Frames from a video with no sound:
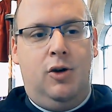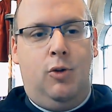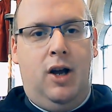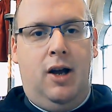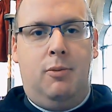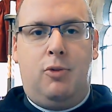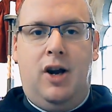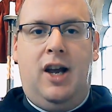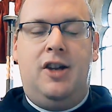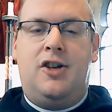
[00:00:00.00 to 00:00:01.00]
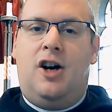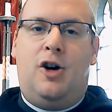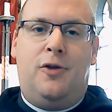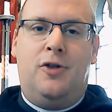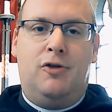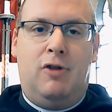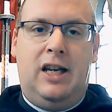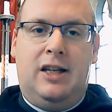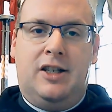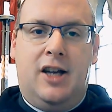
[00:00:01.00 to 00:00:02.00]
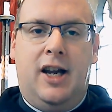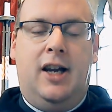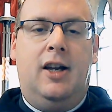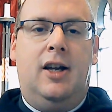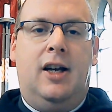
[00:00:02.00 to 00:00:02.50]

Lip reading: where prayers are offered each day